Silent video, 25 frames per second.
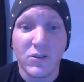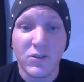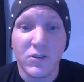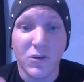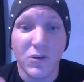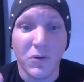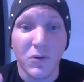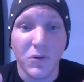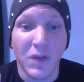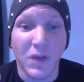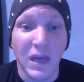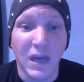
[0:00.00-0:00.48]

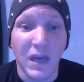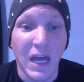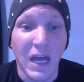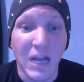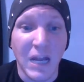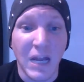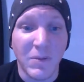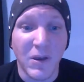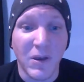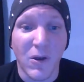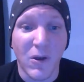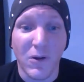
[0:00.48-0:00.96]
So they
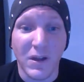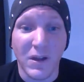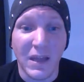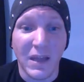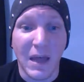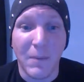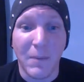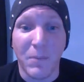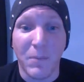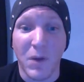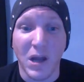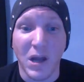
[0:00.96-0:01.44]
got to be
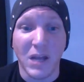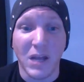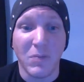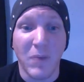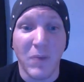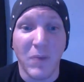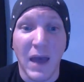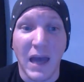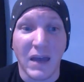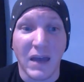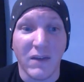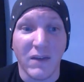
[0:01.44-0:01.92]
earning that
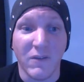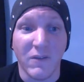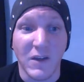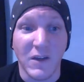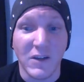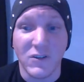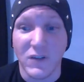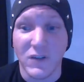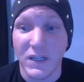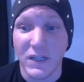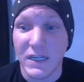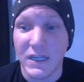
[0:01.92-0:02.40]
money back
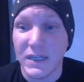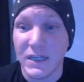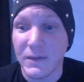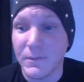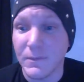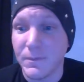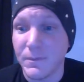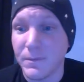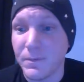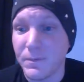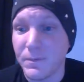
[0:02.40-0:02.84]
eventually.